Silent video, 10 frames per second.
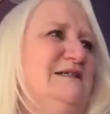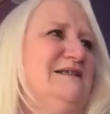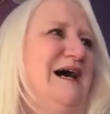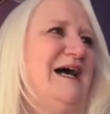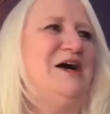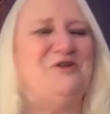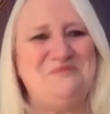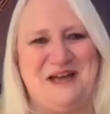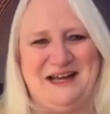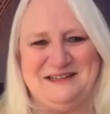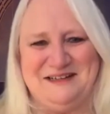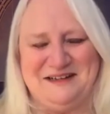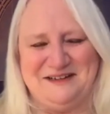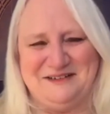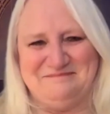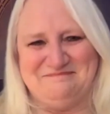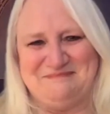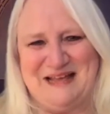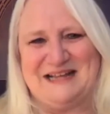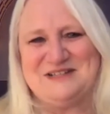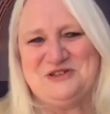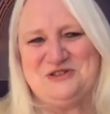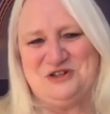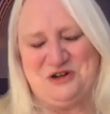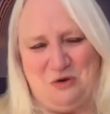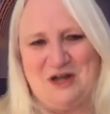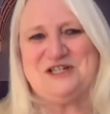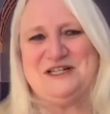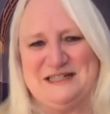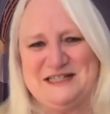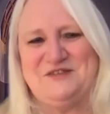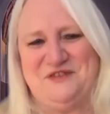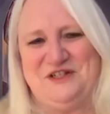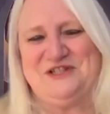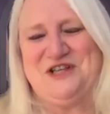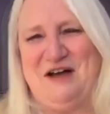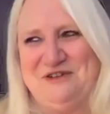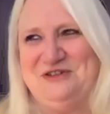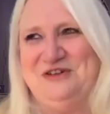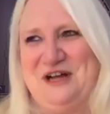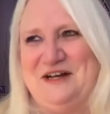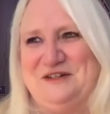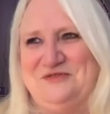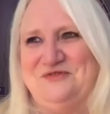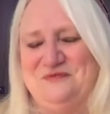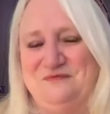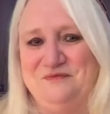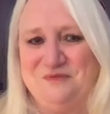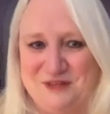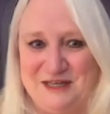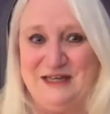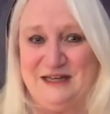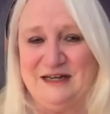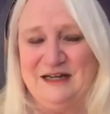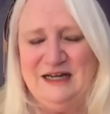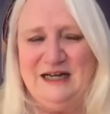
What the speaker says: I hope that answers your question. It is a philosophical kind of thing.